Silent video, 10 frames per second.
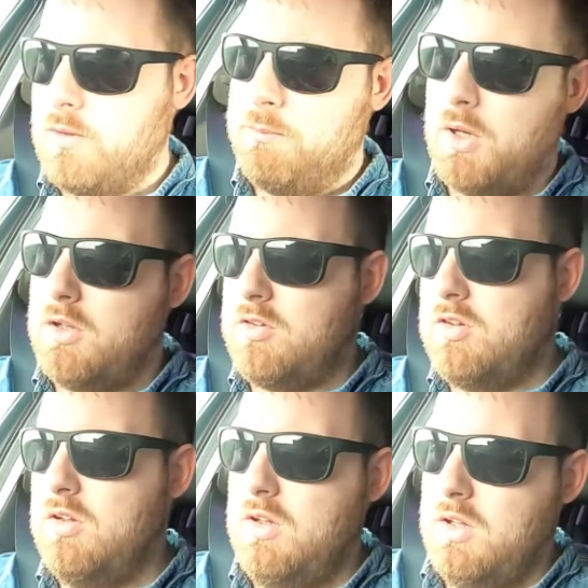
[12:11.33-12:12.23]
but
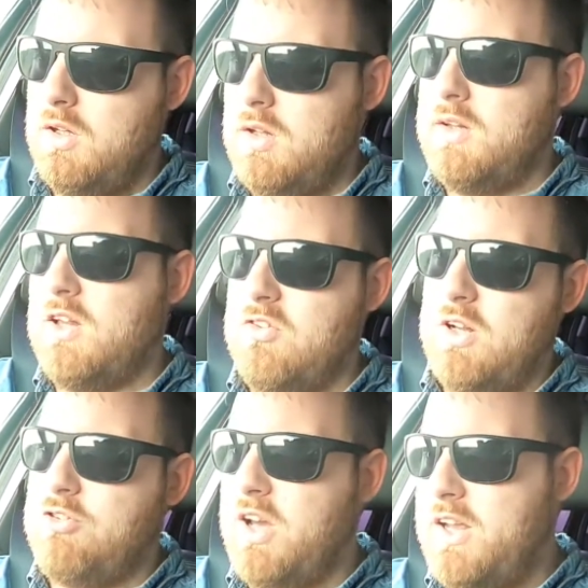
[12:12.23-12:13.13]
that's now
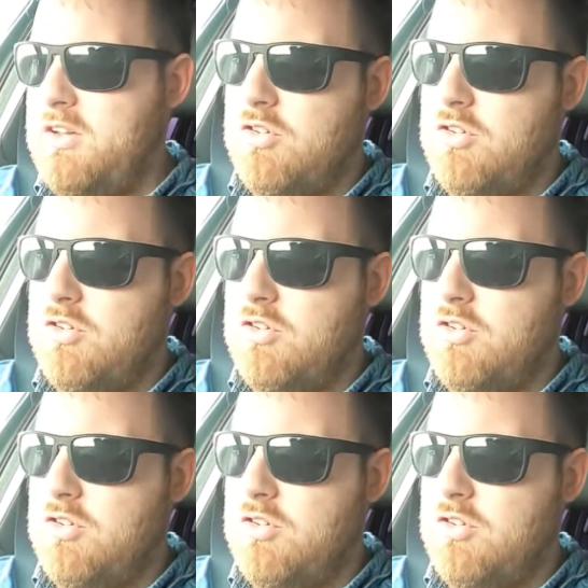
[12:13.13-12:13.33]
changed,